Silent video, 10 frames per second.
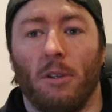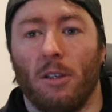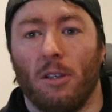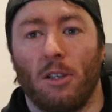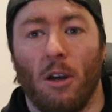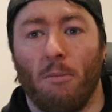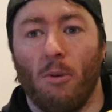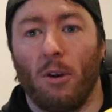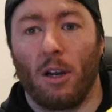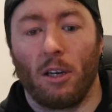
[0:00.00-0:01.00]
There's just no
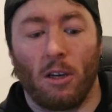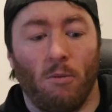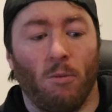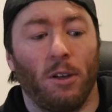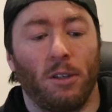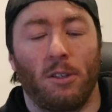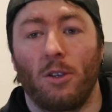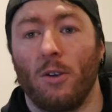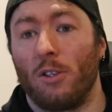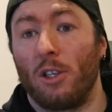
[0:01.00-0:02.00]
point. I don't want
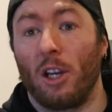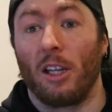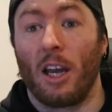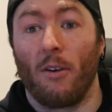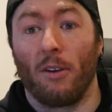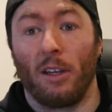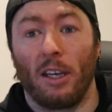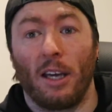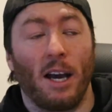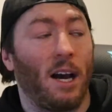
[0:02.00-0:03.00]
shoes sitting there in
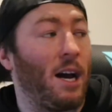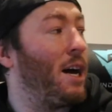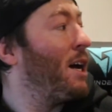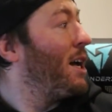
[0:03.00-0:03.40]
the